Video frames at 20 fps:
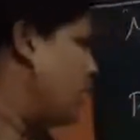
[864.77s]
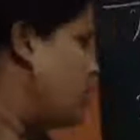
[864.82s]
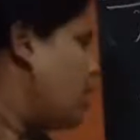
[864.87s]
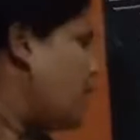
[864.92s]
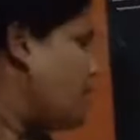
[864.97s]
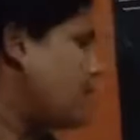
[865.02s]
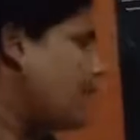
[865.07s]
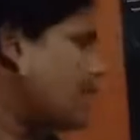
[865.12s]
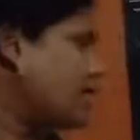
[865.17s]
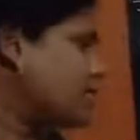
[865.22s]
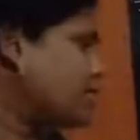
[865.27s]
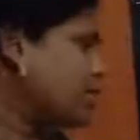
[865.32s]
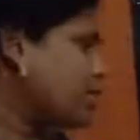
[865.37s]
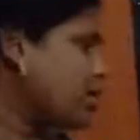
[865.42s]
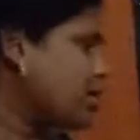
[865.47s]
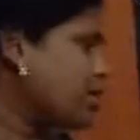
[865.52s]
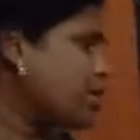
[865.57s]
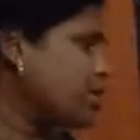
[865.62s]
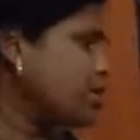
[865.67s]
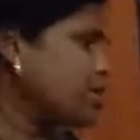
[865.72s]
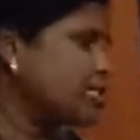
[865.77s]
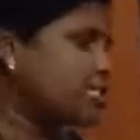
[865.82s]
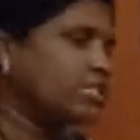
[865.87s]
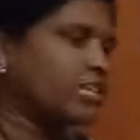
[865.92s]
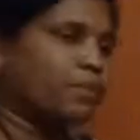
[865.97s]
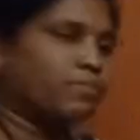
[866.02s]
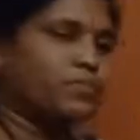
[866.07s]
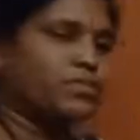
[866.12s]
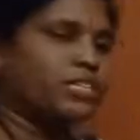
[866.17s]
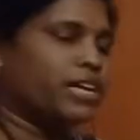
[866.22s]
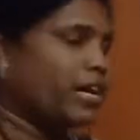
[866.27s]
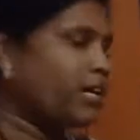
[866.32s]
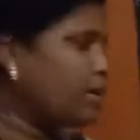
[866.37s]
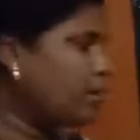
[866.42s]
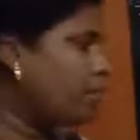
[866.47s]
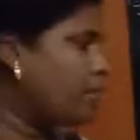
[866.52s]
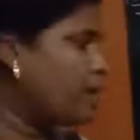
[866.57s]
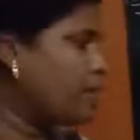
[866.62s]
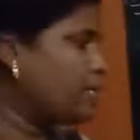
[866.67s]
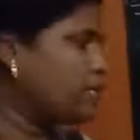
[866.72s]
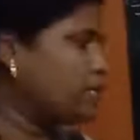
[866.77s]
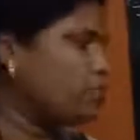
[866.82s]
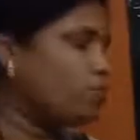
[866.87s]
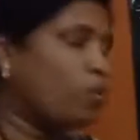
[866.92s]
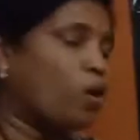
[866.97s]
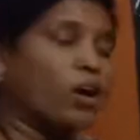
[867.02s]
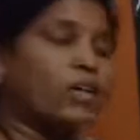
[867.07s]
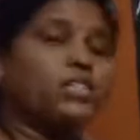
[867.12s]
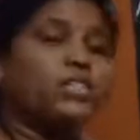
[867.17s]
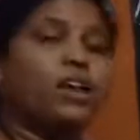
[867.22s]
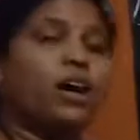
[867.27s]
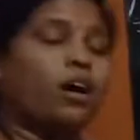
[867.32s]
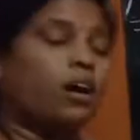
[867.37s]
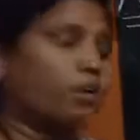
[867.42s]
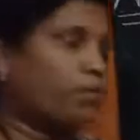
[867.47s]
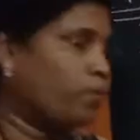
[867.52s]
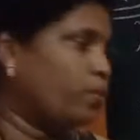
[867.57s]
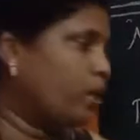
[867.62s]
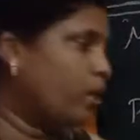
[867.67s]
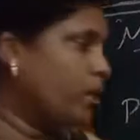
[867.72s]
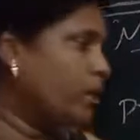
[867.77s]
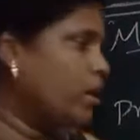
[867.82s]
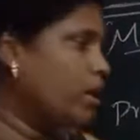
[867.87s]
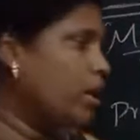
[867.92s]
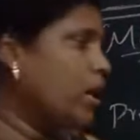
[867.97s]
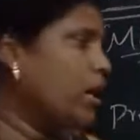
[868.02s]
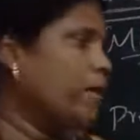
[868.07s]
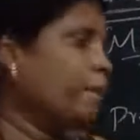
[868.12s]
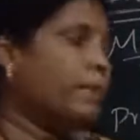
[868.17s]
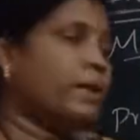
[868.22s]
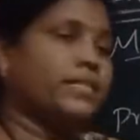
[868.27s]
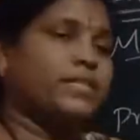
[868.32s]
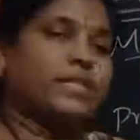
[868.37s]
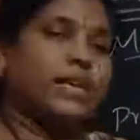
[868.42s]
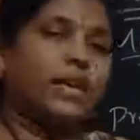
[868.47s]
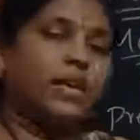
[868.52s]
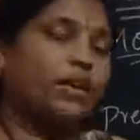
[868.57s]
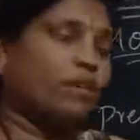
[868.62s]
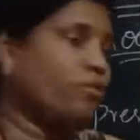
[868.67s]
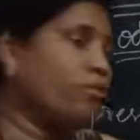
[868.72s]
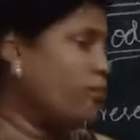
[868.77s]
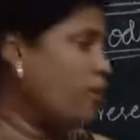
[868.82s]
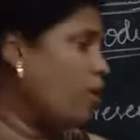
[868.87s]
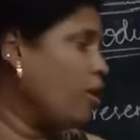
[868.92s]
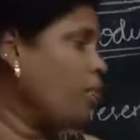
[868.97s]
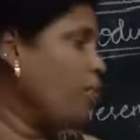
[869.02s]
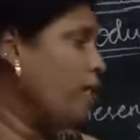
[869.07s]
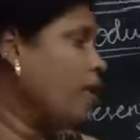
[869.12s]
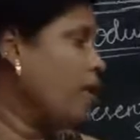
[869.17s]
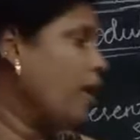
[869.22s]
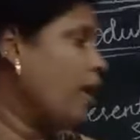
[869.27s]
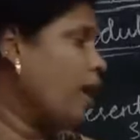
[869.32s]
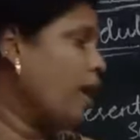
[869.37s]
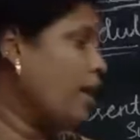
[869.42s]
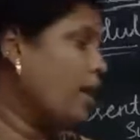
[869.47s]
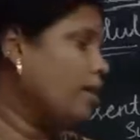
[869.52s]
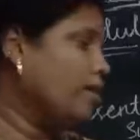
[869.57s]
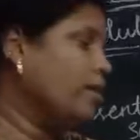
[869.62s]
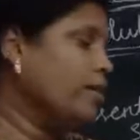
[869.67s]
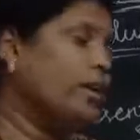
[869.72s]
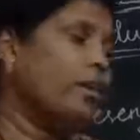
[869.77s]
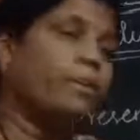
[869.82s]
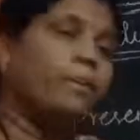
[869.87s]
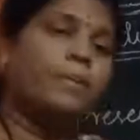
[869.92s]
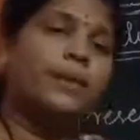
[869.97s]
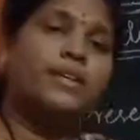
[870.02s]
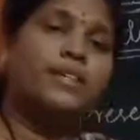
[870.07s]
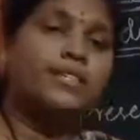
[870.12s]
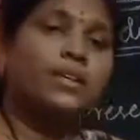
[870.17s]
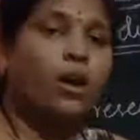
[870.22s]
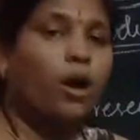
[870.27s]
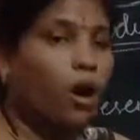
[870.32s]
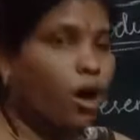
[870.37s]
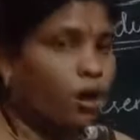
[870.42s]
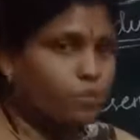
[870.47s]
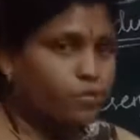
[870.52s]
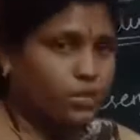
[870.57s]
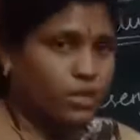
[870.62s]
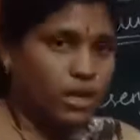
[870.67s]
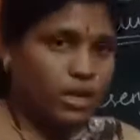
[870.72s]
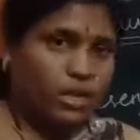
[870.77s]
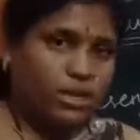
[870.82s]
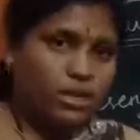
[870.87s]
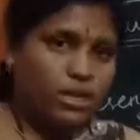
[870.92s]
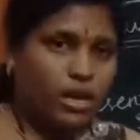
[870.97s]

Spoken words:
Past continuous. Subject plus was or were plus ing form and plus object.